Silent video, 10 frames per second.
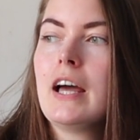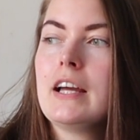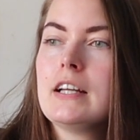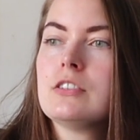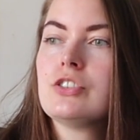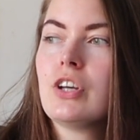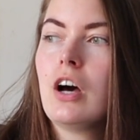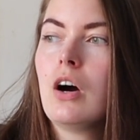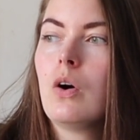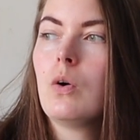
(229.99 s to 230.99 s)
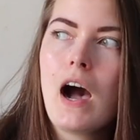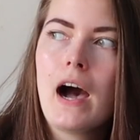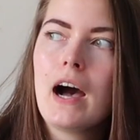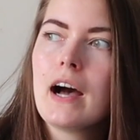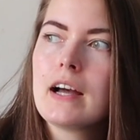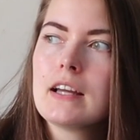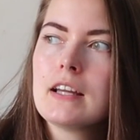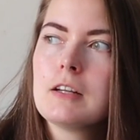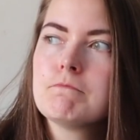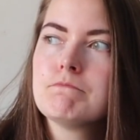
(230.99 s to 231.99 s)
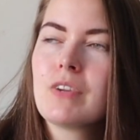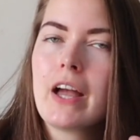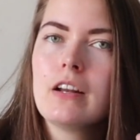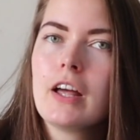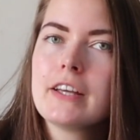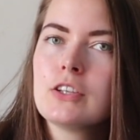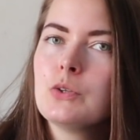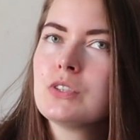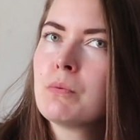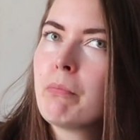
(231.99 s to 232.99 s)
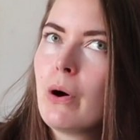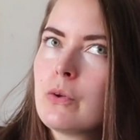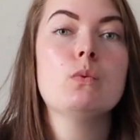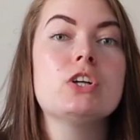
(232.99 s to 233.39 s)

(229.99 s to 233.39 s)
and so I like using both.